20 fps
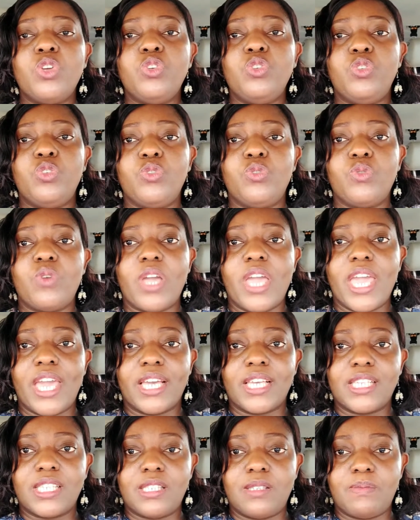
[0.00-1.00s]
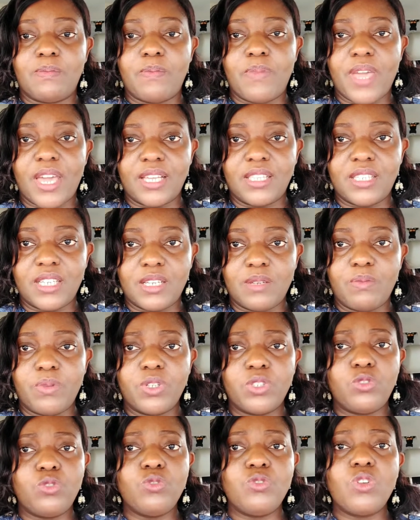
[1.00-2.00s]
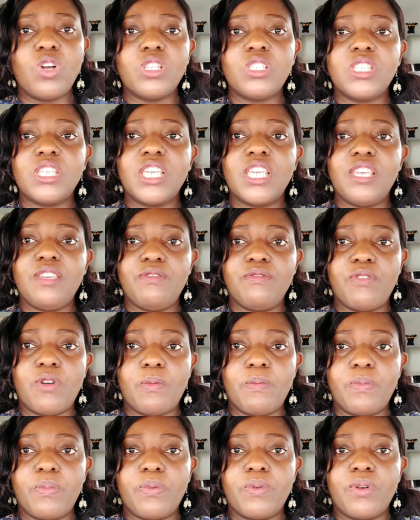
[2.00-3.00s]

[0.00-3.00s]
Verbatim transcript: you expected, but do not give up.